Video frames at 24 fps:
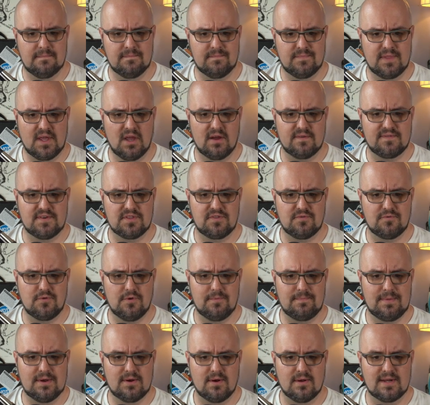They offered the
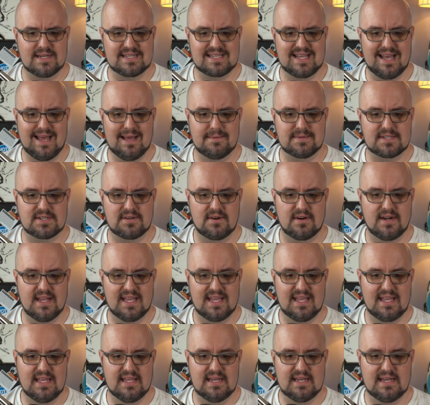root beer on tap
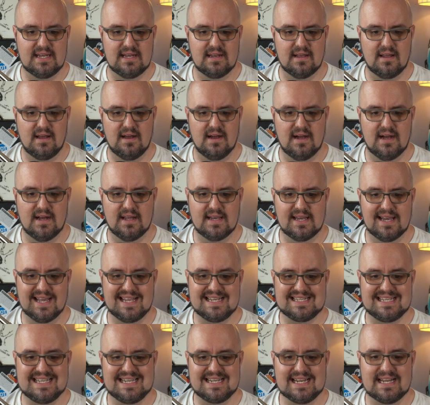starting in
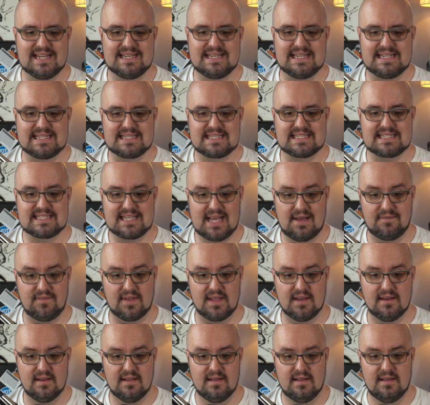
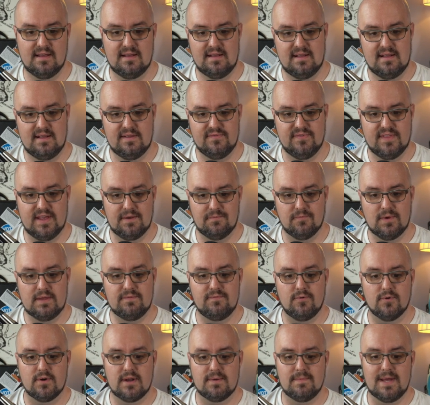1997, then
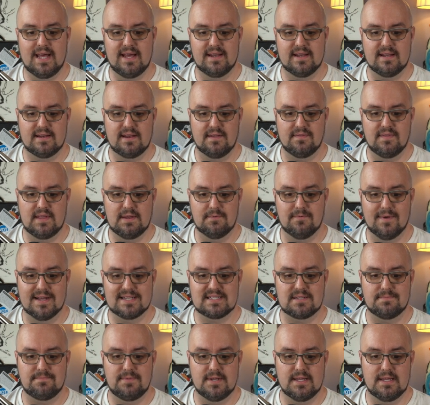reformatted the
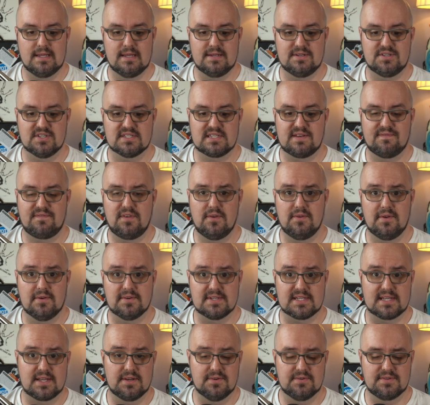recipe just a few
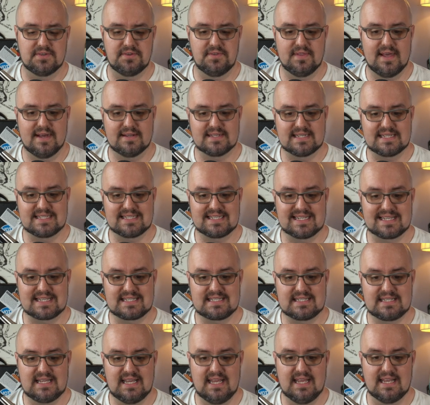years ago in
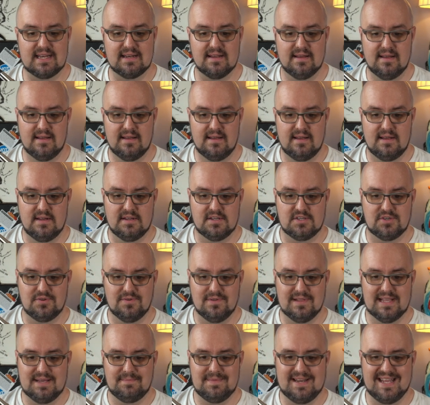2016 to
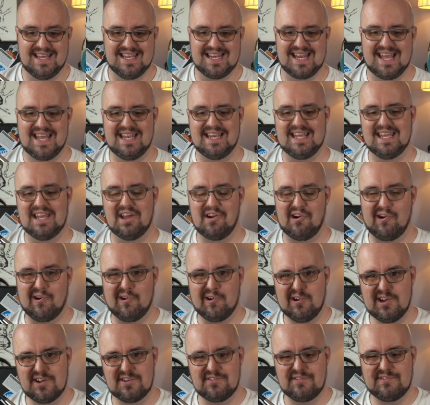eliminate any
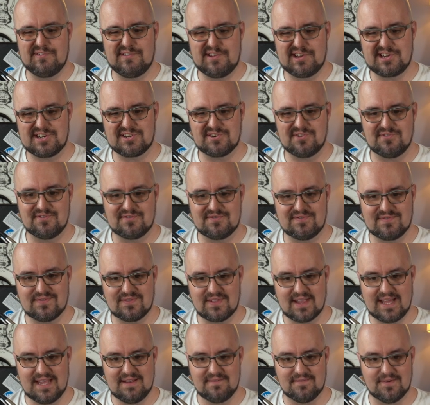artificial
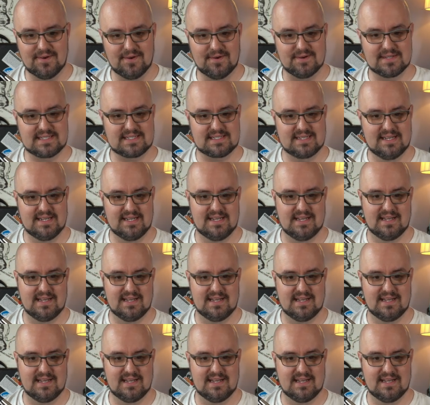flavors.